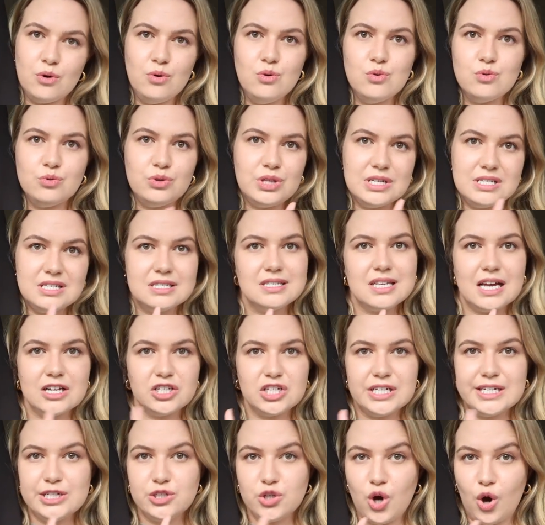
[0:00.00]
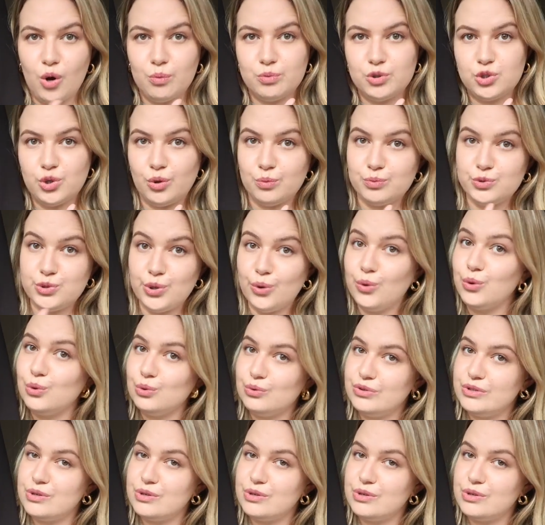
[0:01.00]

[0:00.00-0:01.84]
Oh, this is actually Topshop tall.